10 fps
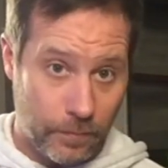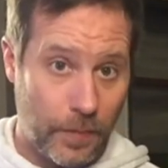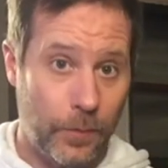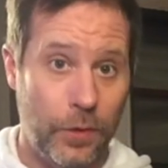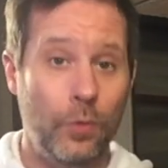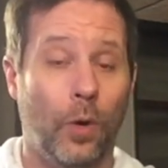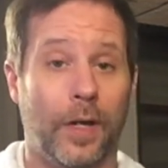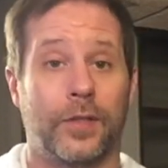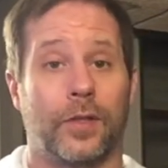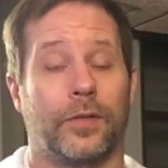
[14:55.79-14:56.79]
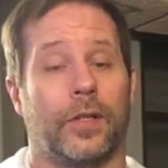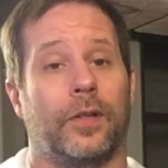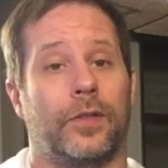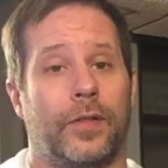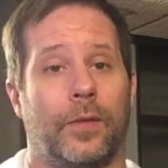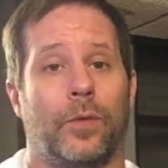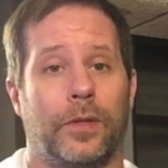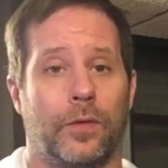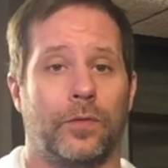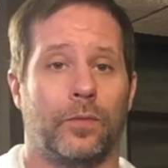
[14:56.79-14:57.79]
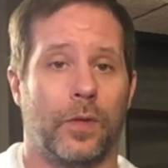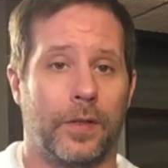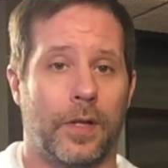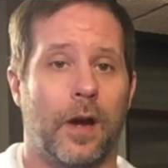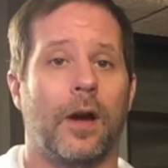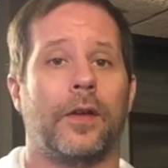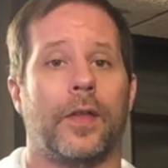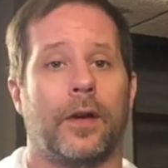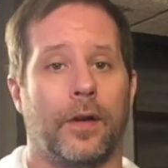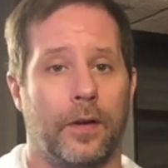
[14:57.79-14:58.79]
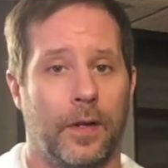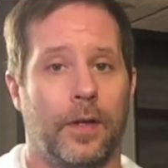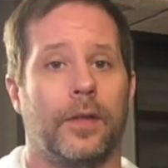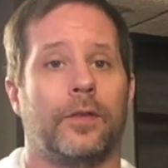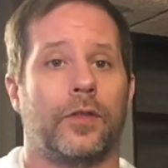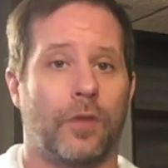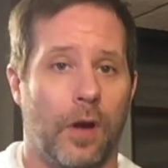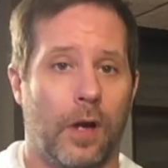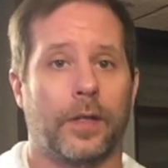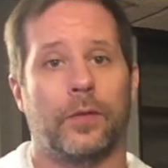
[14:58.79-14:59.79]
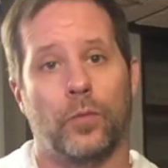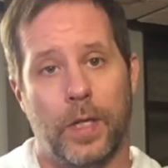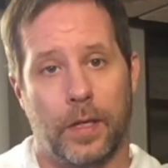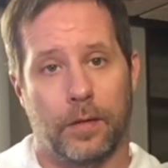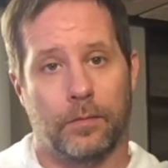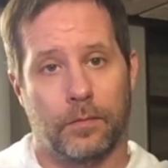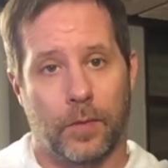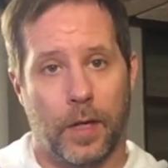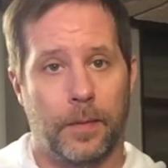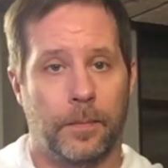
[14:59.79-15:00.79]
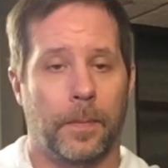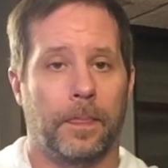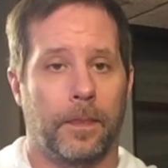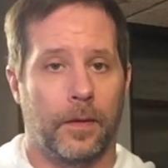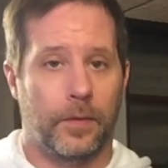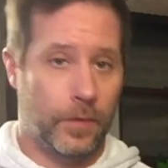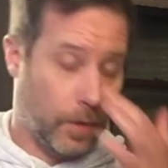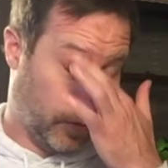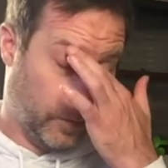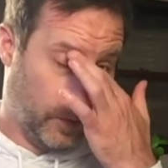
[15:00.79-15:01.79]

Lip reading: but you want to start to understand what those ones are that are strong and weak, right? So